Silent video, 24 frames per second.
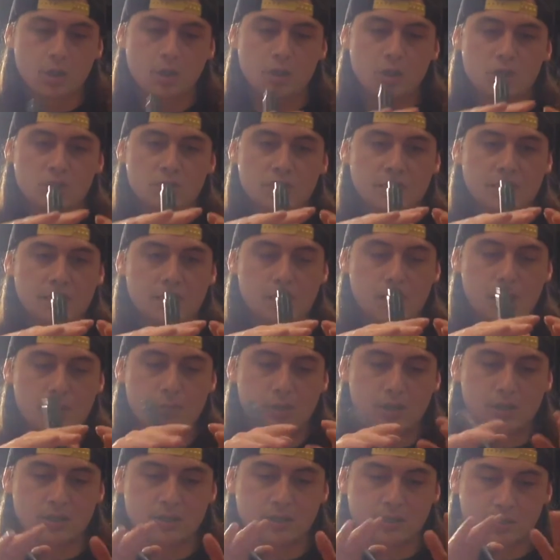You just kind of
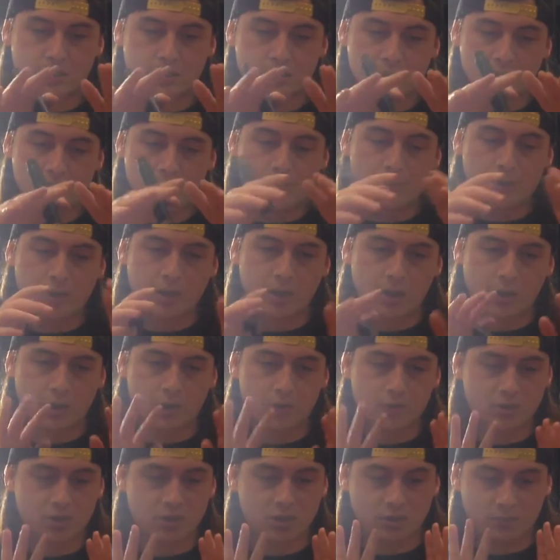come in to the top of the
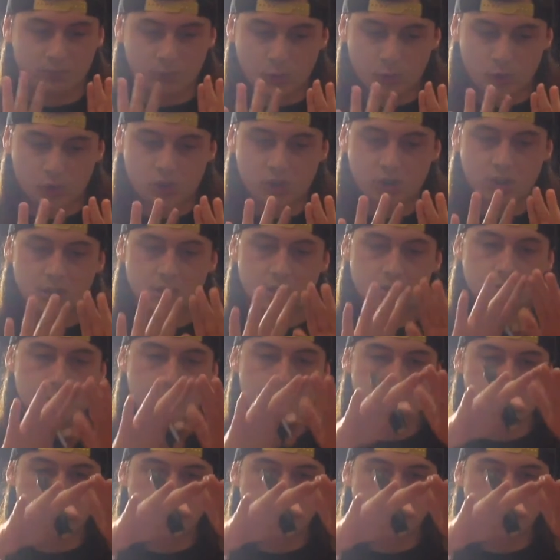O, so you're pushing it,